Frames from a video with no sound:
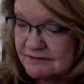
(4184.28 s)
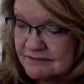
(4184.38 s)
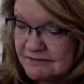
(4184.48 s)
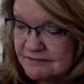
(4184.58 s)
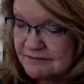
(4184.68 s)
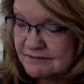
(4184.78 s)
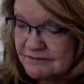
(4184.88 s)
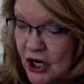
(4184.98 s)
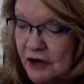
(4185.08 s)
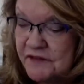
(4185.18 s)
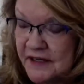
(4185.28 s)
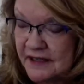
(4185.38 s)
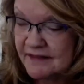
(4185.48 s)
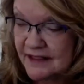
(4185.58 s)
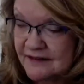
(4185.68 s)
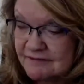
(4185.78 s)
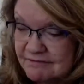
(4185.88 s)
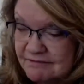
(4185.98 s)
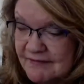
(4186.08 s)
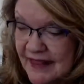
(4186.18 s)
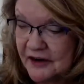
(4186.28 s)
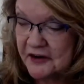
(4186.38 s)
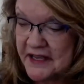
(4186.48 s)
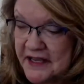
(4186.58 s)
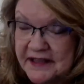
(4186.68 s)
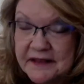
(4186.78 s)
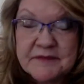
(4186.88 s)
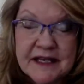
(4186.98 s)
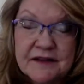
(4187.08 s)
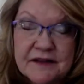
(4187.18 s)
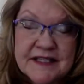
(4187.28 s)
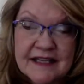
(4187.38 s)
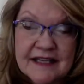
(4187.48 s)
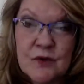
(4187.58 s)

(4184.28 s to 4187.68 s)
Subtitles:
confident that they are healing themselves as well.